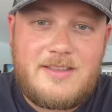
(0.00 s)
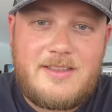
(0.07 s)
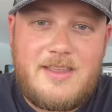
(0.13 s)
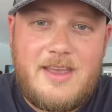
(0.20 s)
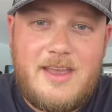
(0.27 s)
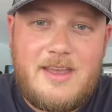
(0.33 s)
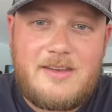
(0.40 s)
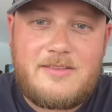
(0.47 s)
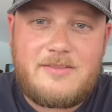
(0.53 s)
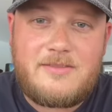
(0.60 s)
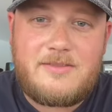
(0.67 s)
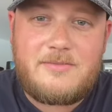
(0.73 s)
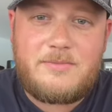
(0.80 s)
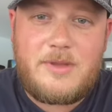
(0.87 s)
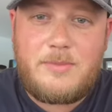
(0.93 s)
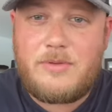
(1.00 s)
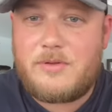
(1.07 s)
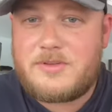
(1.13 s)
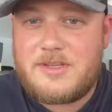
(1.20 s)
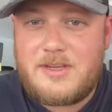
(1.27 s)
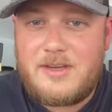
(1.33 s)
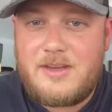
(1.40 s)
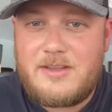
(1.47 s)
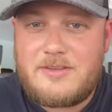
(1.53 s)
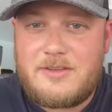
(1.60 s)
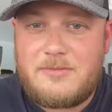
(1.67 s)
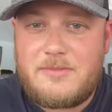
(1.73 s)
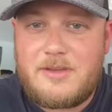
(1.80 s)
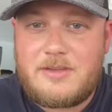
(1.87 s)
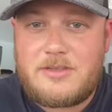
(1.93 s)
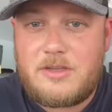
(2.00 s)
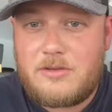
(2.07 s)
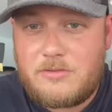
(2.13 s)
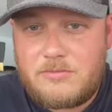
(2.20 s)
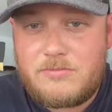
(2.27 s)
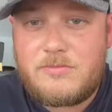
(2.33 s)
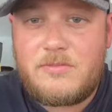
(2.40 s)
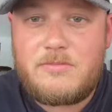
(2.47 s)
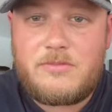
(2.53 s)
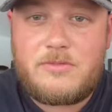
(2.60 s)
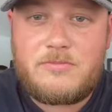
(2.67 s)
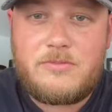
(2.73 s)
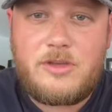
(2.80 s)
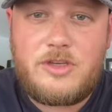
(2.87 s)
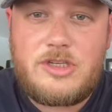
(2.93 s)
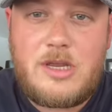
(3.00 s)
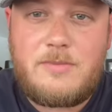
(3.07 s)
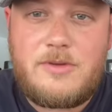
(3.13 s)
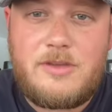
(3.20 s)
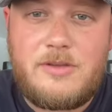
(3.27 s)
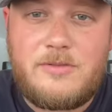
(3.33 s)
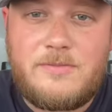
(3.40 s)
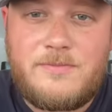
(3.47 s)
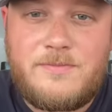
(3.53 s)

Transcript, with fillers: that people are sending in to me. So good job to you.